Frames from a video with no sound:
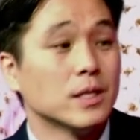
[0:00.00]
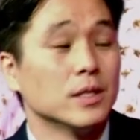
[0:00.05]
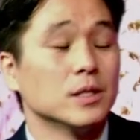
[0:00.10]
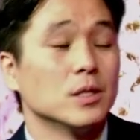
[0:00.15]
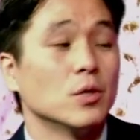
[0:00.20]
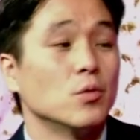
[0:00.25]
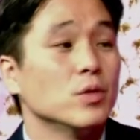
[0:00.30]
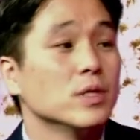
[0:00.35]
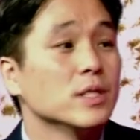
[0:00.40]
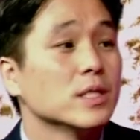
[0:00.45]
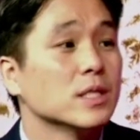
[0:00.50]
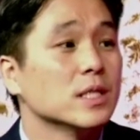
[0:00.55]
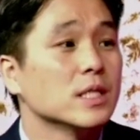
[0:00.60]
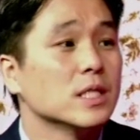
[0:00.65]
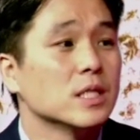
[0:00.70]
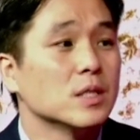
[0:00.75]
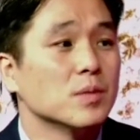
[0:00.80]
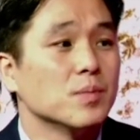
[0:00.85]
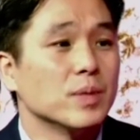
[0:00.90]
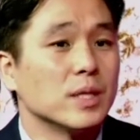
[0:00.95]
And the reason
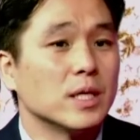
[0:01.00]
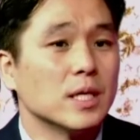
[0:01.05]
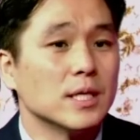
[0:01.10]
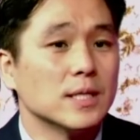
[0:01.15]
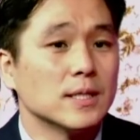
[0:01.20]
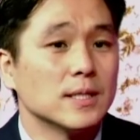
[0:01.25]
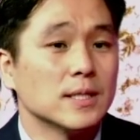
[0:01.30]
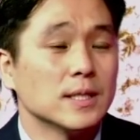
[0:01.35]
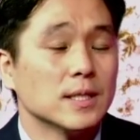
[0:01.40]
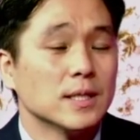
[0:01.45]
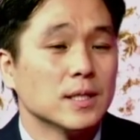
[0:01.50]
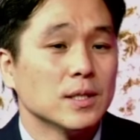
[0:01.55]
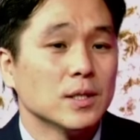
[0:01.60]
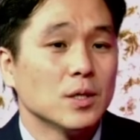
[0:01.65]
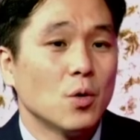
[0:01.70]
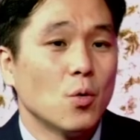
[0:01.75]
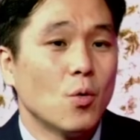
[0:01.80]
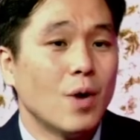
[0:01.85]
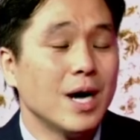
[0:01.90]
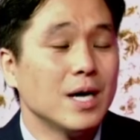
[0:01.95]
is because
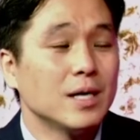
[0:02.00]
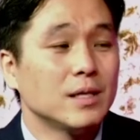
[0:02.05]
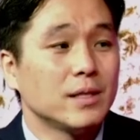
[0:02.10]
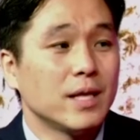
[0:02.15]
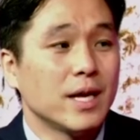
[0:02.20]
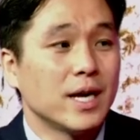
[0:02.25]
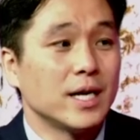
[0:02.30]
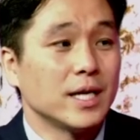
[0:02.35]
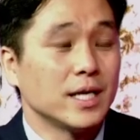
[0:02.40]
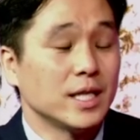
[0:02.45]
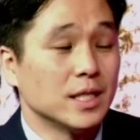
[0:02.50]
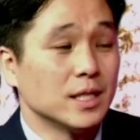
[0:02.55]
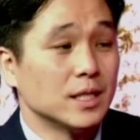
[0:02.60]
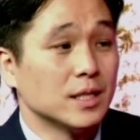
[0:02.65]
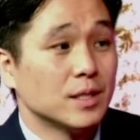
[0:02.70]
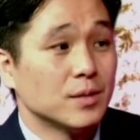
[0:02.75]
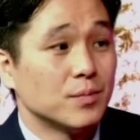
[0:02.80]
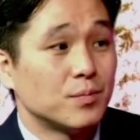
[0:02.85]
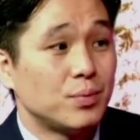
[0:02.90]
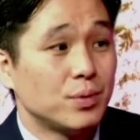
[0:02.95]
while they are
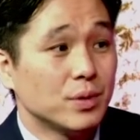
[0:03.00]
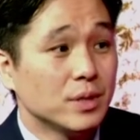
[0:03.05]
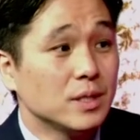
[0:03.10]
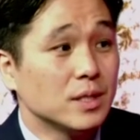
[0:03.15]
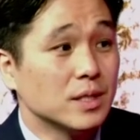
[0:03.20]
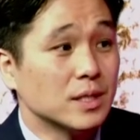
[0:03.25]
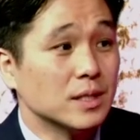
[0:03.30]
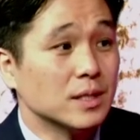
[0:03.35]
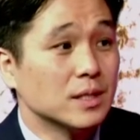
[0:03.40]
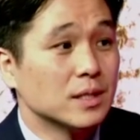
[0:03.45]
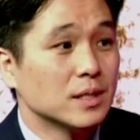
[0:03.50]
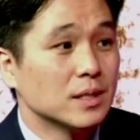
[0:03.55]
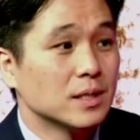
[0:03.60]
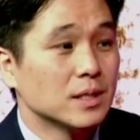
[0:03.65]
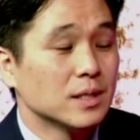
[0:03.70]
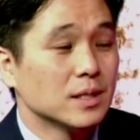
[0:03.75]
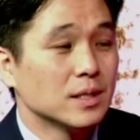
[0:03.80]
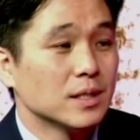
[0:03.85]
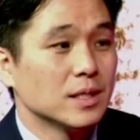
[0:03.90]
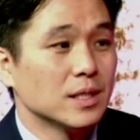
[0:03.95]
in prison,
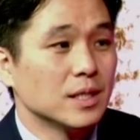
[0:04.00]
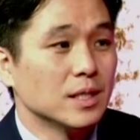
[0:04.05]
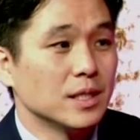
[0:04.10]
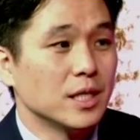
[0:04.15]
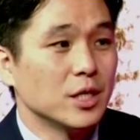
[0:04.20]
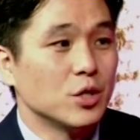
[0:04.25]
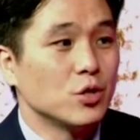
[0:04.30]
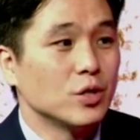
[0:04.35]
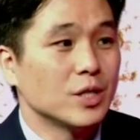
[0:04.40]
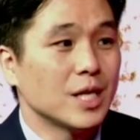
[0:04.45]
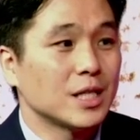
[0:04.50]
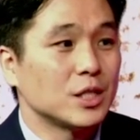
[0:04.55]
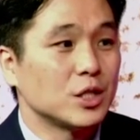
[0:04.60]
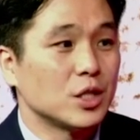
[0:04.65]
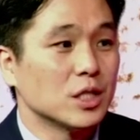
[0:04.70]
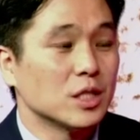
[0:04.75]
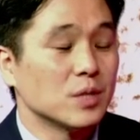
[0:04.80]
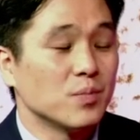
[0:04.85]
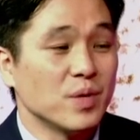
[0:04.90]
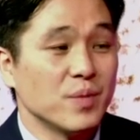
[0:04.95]
and they should not
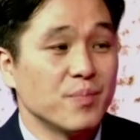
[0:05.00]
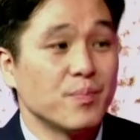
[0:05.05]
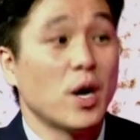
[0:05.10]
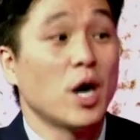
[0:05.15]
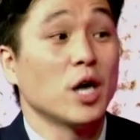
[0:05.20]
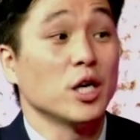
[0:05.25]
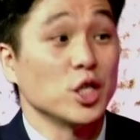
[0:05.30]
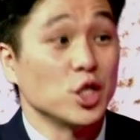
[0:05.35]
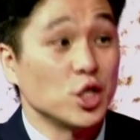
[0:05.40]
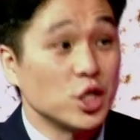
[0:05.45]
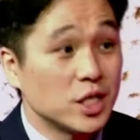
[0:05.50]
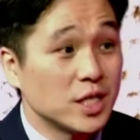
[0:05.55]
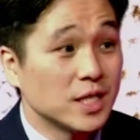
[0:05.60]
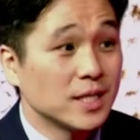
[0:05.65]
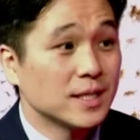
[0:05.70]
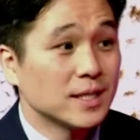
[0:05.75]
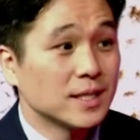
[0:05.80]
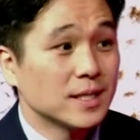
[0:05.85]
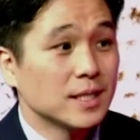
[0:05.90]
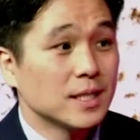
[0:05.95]
just be punished
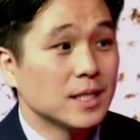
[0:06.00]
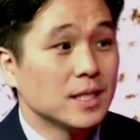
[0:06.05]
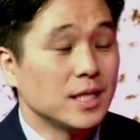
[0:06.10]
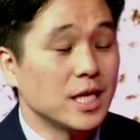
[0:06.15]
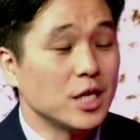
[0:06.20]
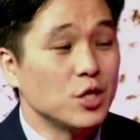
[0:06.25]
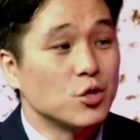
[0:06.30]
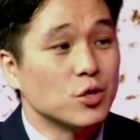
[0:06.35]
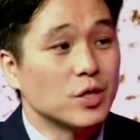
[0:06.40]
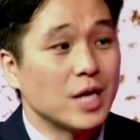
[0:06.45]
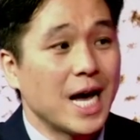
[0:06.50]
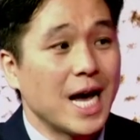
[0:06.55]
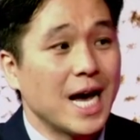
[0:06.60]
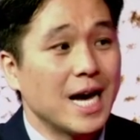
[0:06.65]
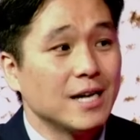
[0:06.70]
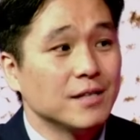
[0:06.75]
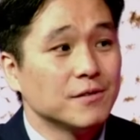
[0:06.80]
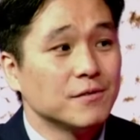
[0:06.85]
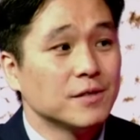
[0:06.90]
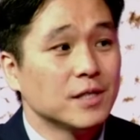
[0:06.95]
they should
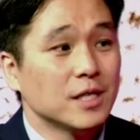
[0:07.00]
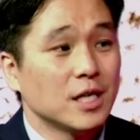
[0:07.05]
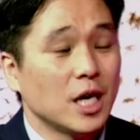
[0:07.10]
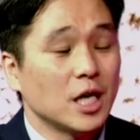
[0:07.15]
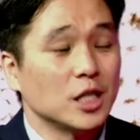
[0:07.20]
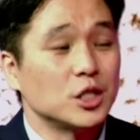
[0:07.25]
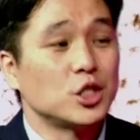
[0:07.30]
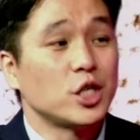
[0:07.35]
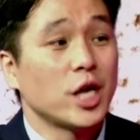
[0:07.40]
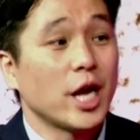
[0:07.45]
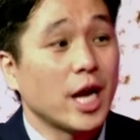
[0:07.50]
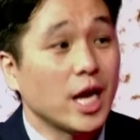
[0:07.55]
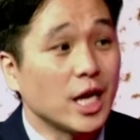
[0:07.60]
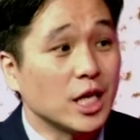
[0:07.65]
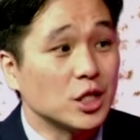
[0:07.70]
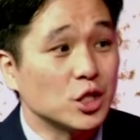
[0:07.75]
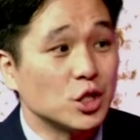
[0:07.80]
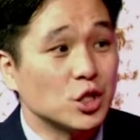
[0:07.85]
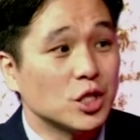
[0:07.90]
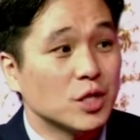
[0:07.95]
have a
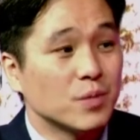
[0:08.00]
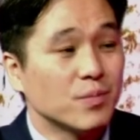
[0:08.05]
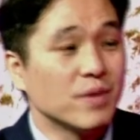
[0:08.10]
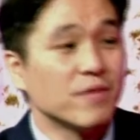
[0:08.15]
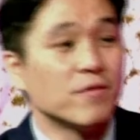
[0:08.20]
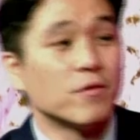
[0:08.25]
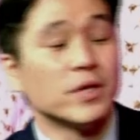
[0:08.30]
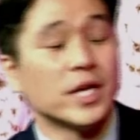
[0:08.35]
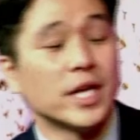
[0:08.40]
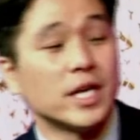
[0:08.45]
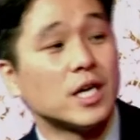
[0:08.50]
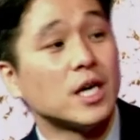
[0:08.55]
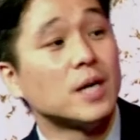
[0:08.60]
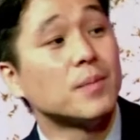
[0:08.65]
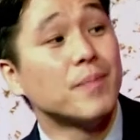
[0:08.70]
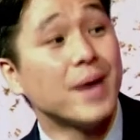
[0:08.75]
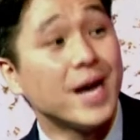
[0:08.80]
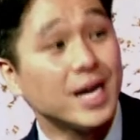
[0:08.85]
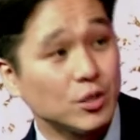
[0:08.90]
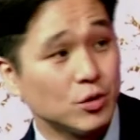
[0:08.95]
change before they
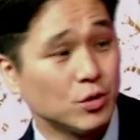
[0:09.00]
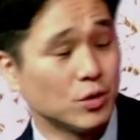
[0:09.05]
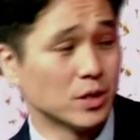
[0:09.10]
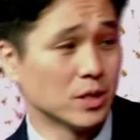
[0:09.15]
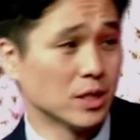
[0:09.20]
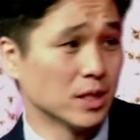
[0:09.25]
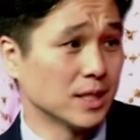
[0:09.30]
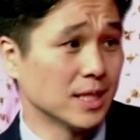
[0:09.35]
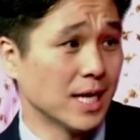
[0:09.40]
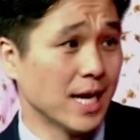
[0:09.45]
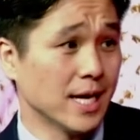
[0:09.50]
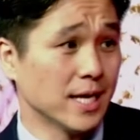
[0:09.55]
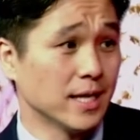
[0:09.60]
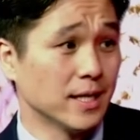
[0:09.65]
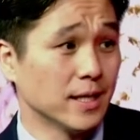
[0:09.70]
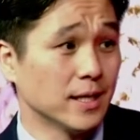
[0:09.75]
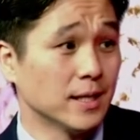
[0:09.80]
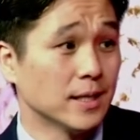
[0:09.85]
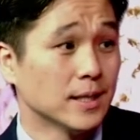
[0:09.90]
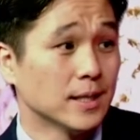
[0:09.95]
come back to the
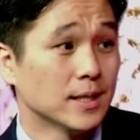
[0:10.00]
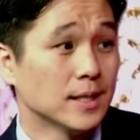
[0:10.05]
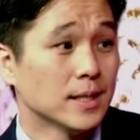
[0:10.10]
society.